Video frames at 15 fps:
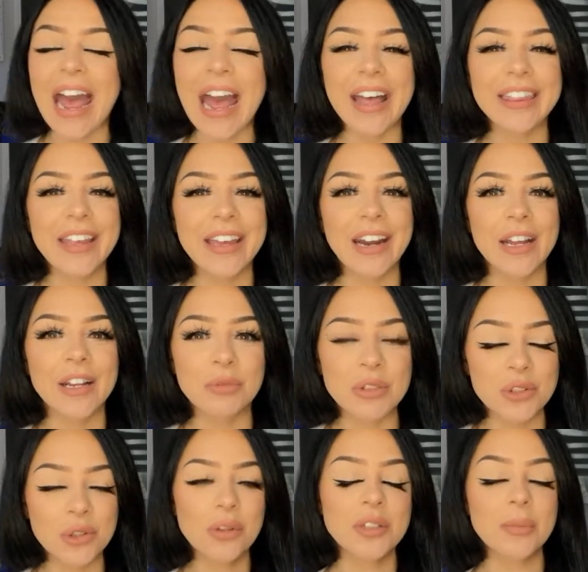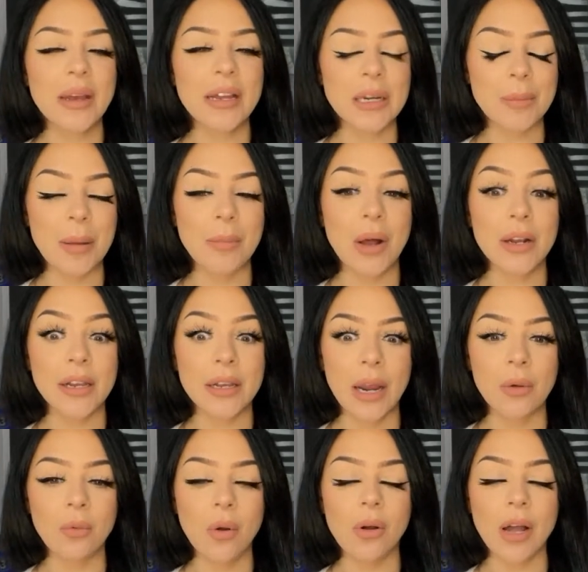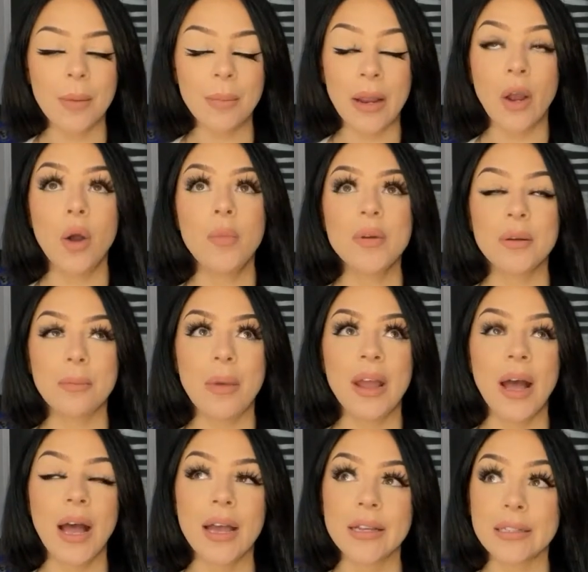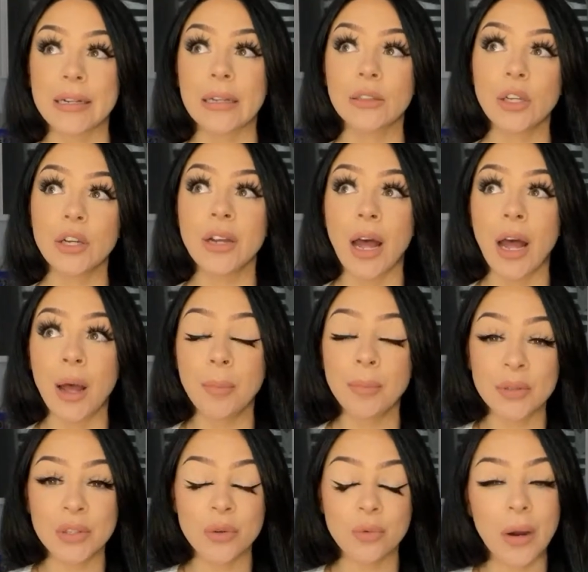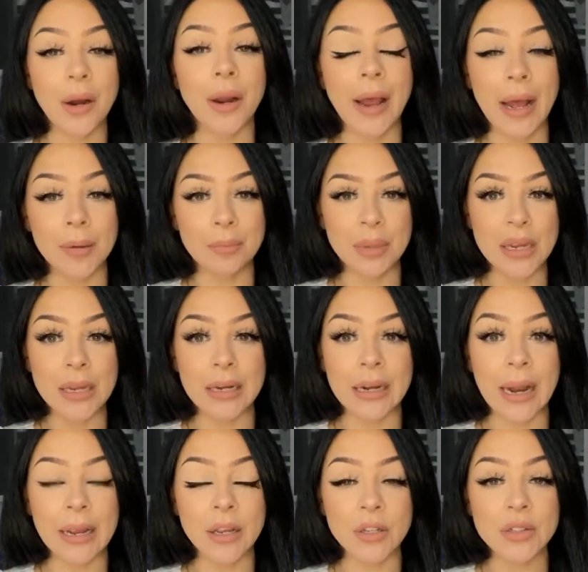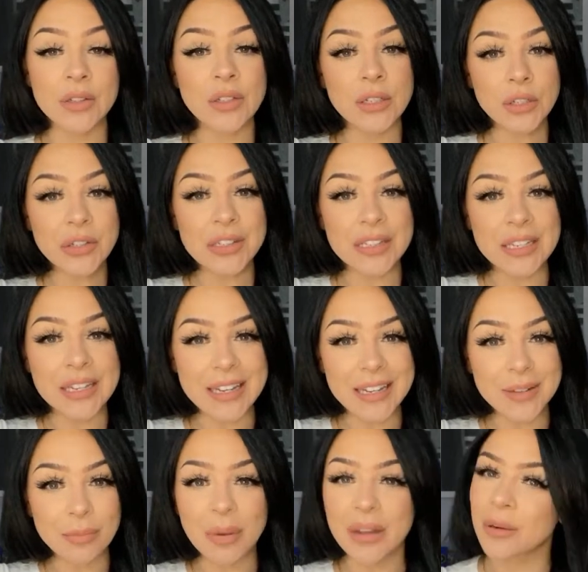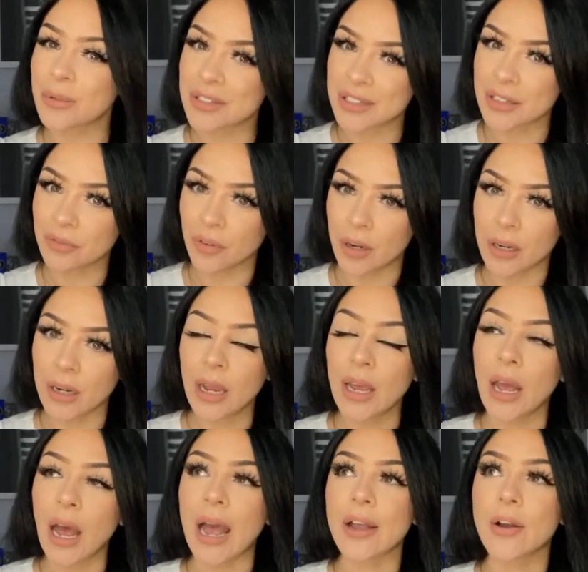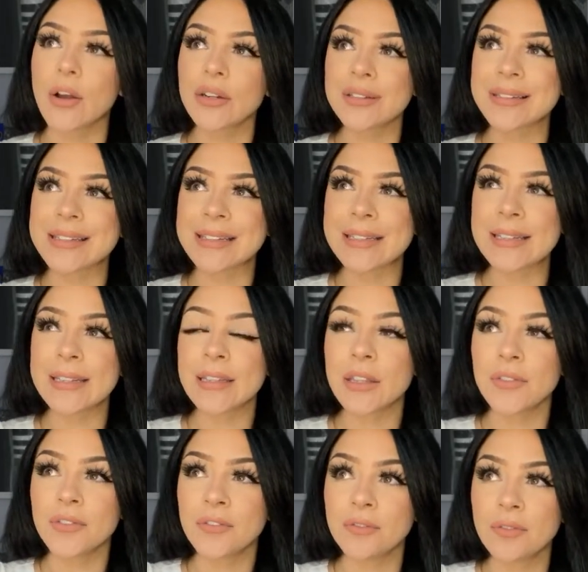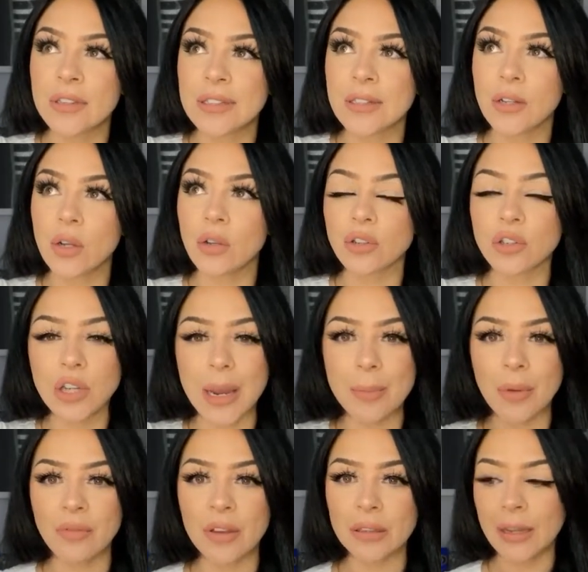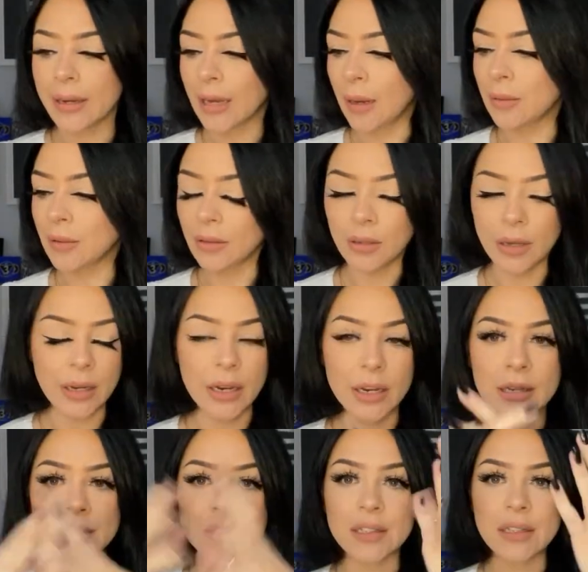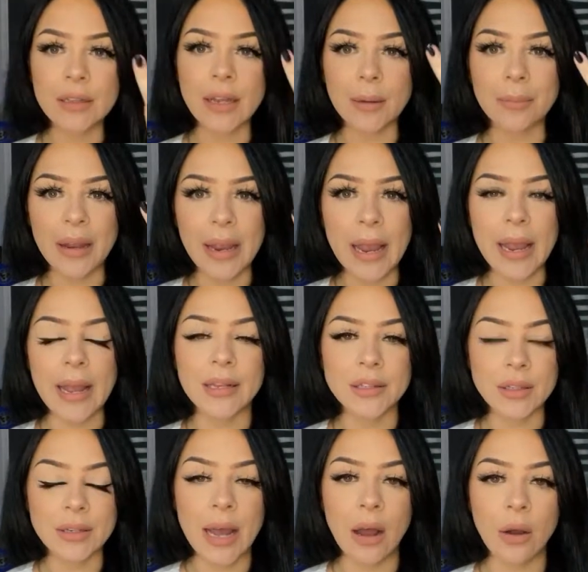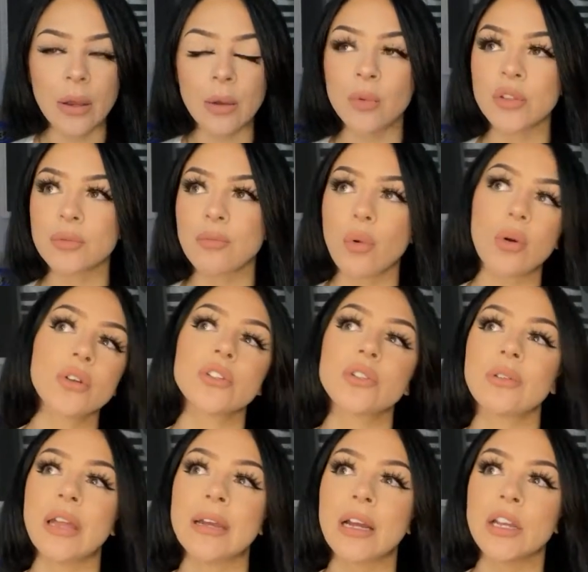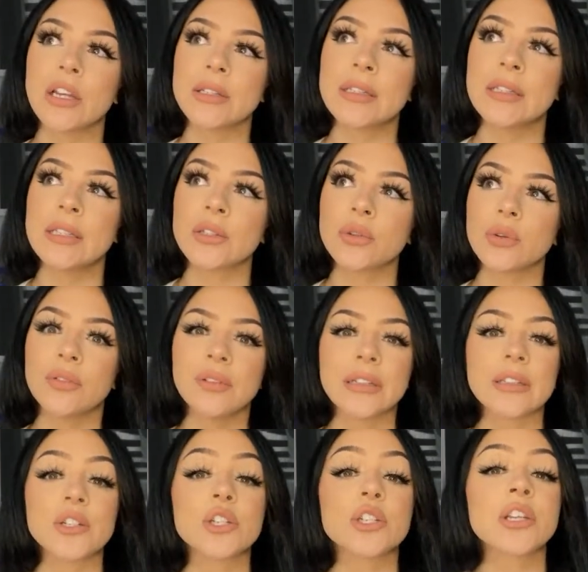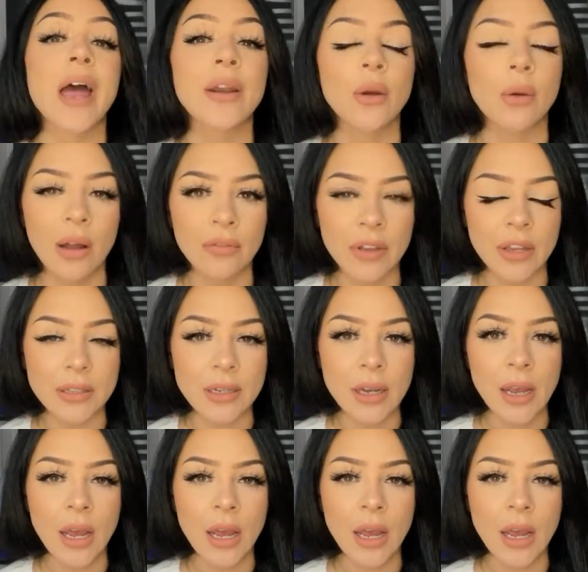And then I was jolted back into my body, and I woke up, I opened my eyes, and I looked up to where it had been, and I could still see it, but it was different. I couldn't see the physical shape of it like I can see like my hands now. It was more so like I could see sort of like the shadow of it.